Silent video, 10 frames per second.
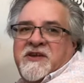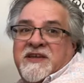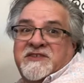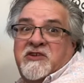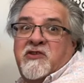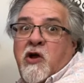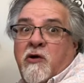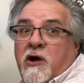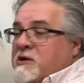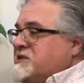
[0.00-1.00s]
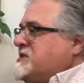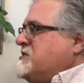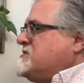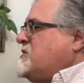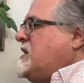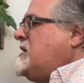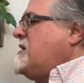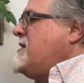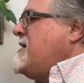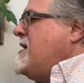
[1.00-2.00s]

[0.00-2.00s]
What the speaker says: Okay, so you know artichokes, right?